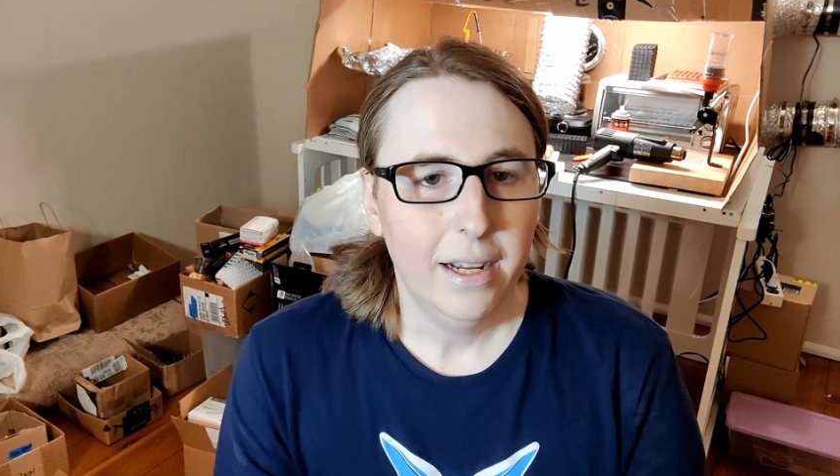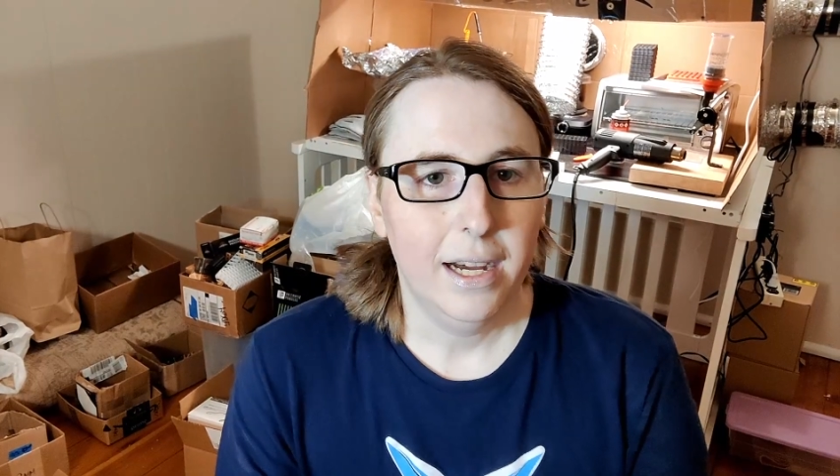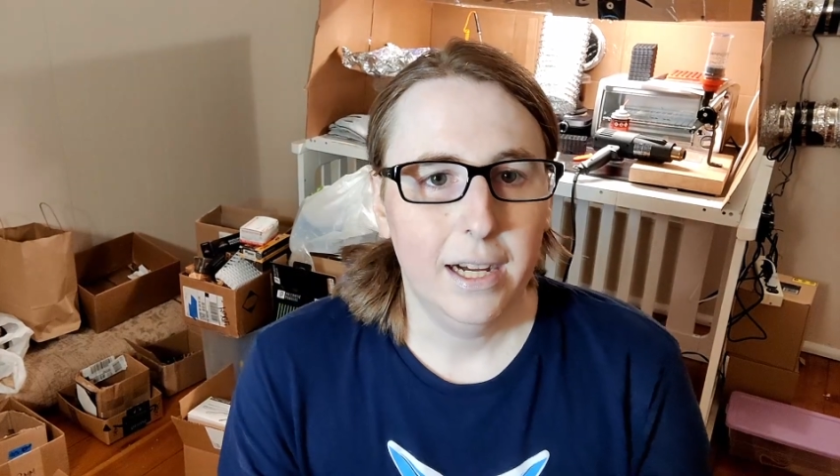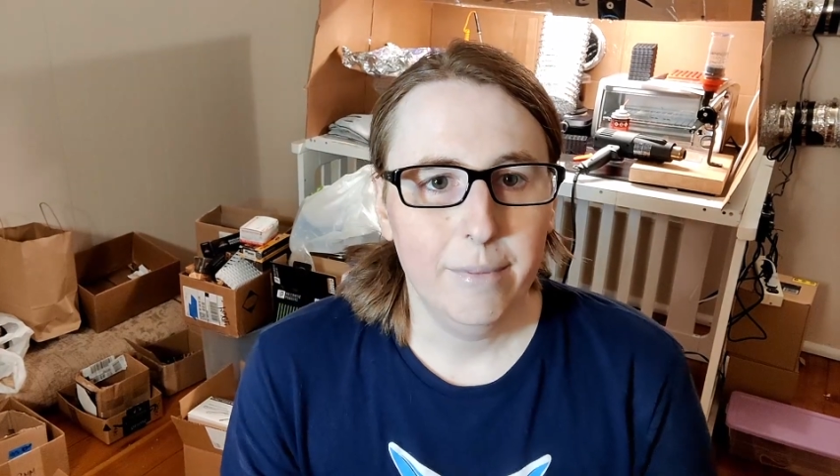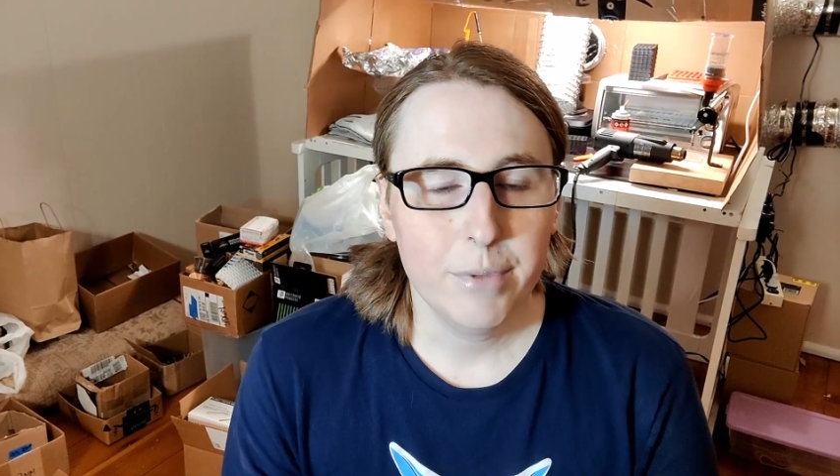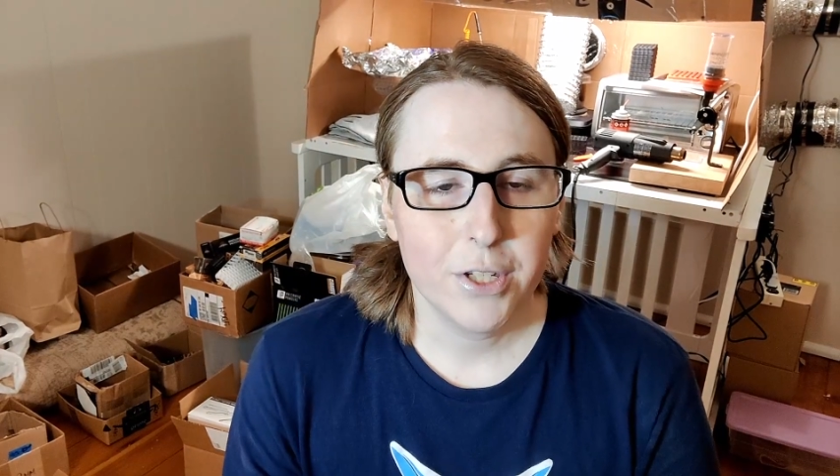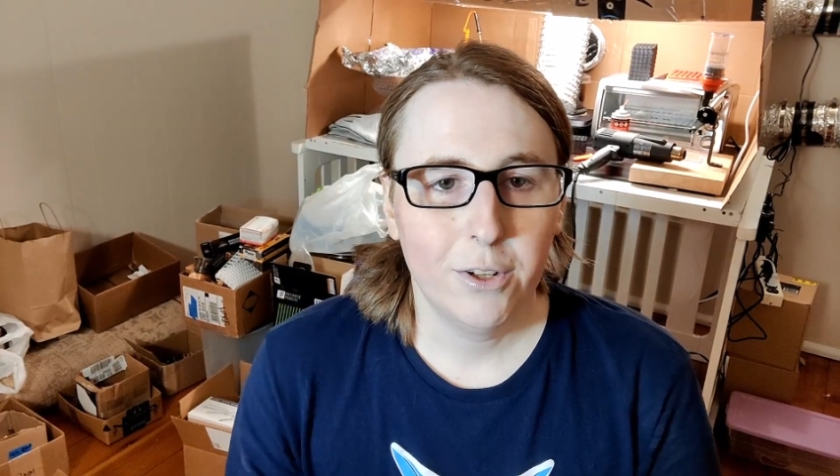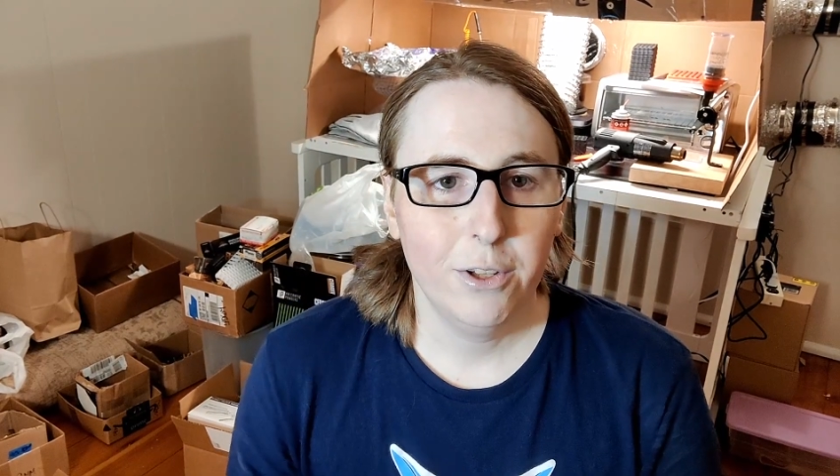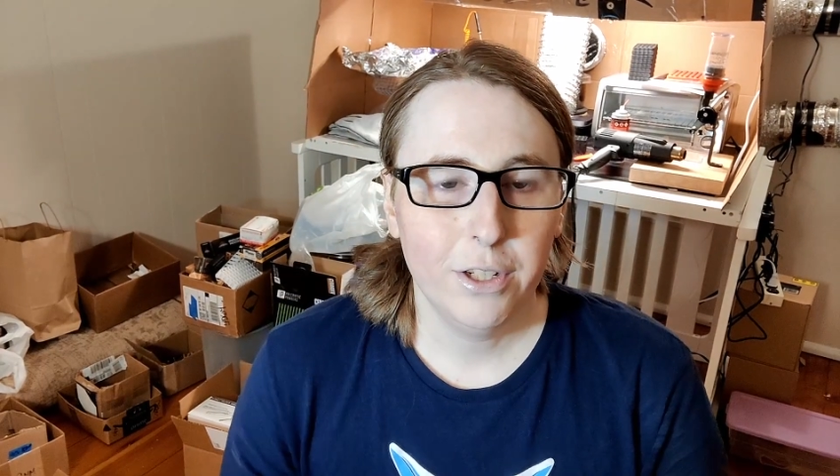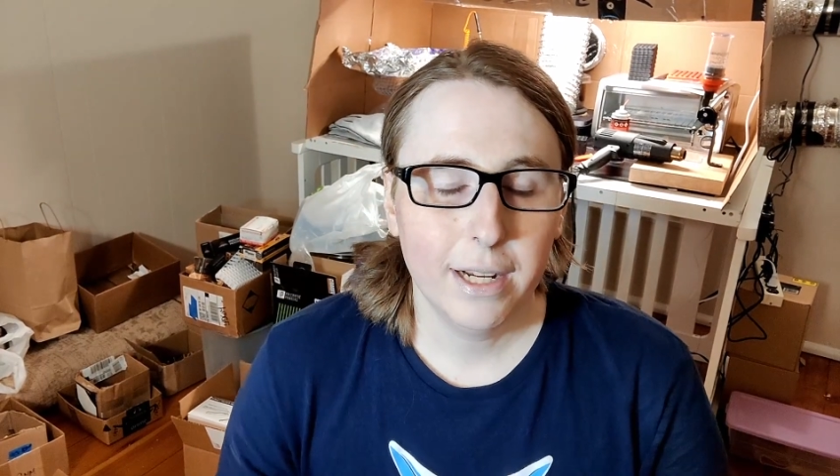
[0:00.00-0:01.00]
Um, so
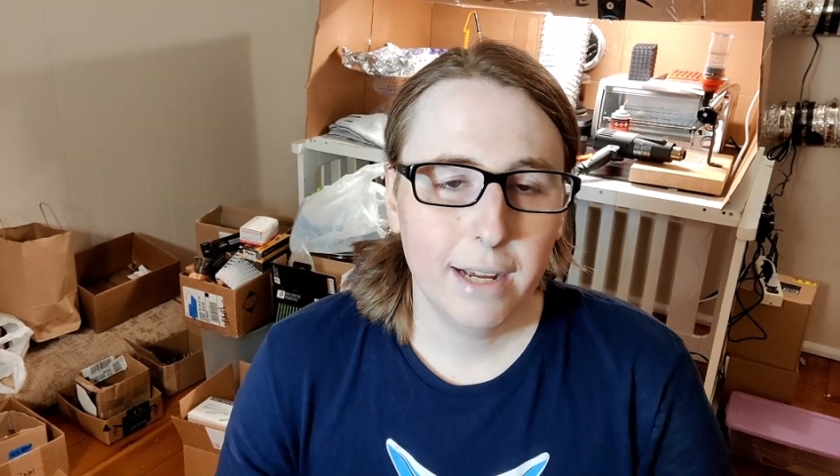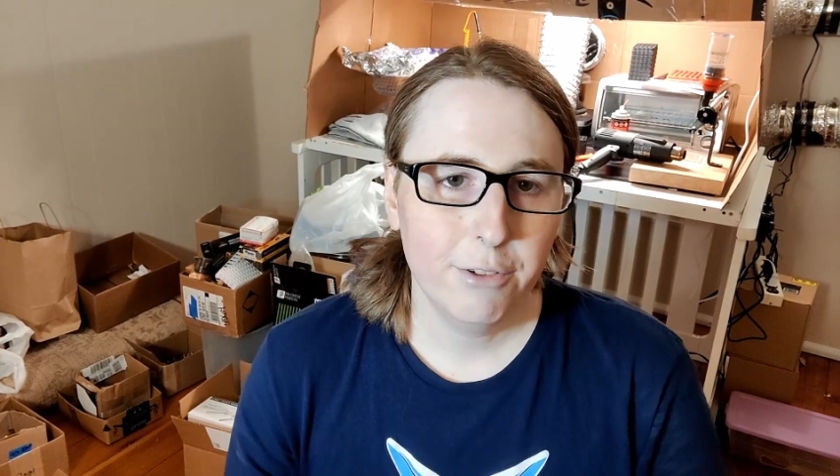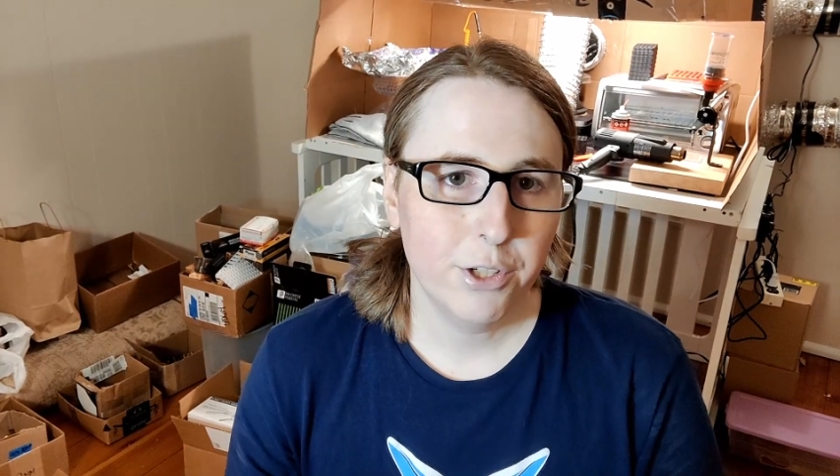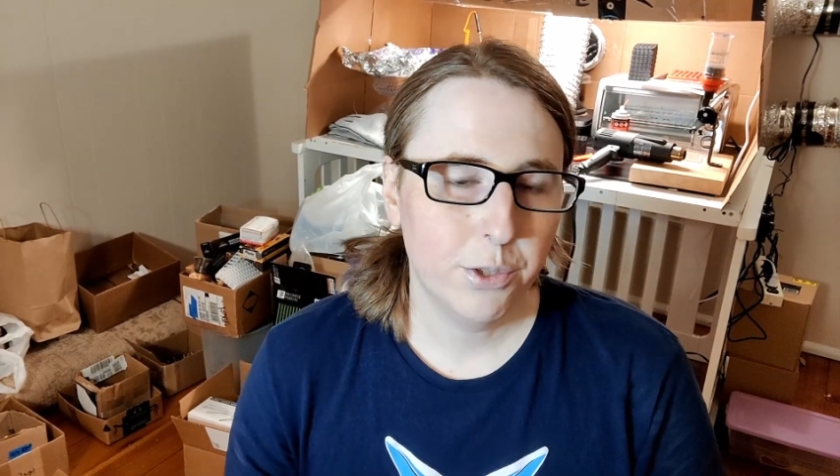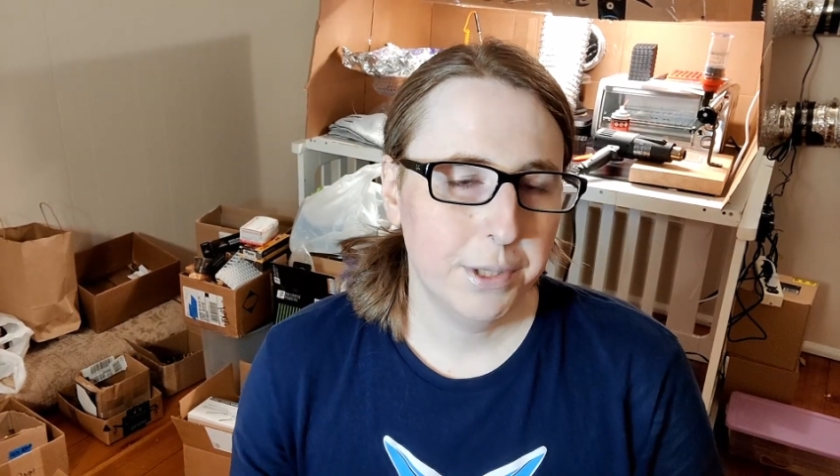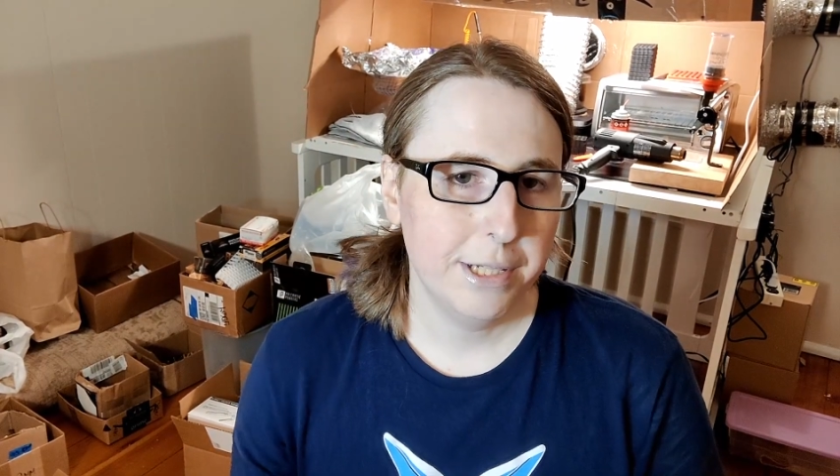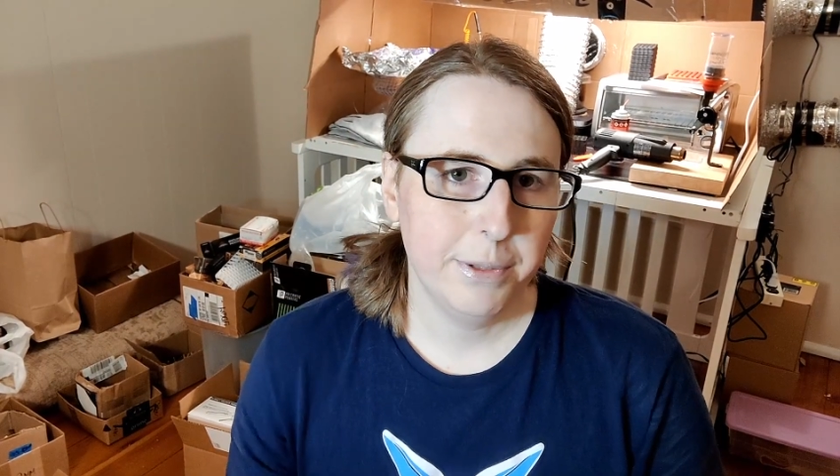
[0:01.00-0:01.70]
you can have your choice